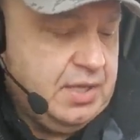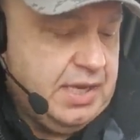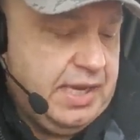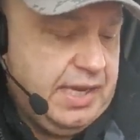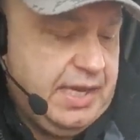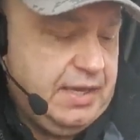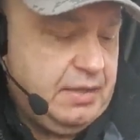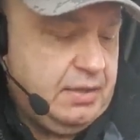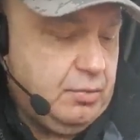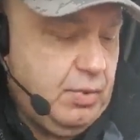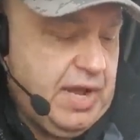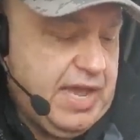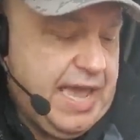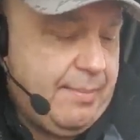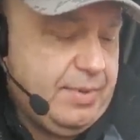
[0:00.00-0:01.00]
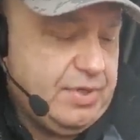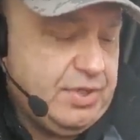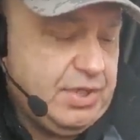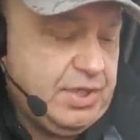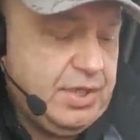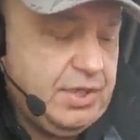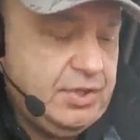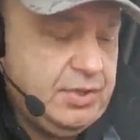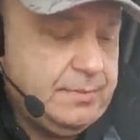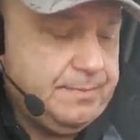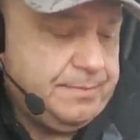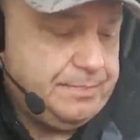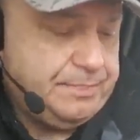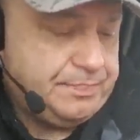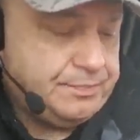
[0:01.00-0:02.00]
And what happens is
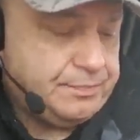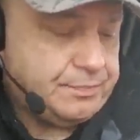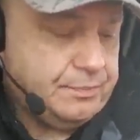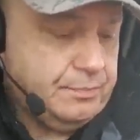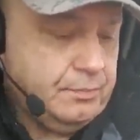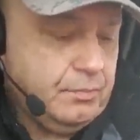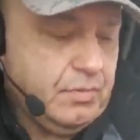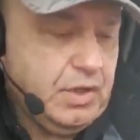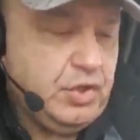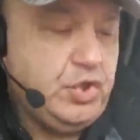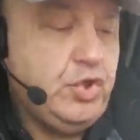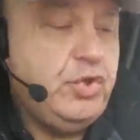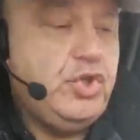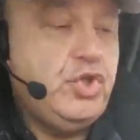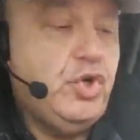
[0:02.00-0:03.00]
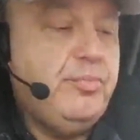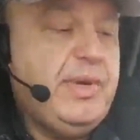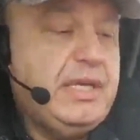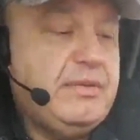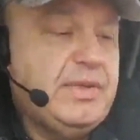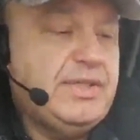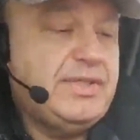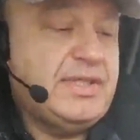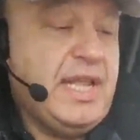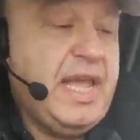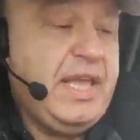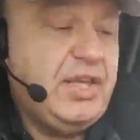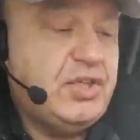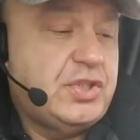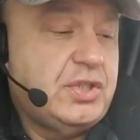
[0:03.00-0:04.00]
you'll make
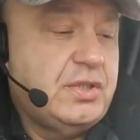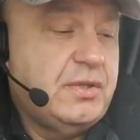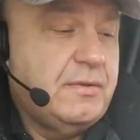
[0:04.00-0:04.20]
mistakes.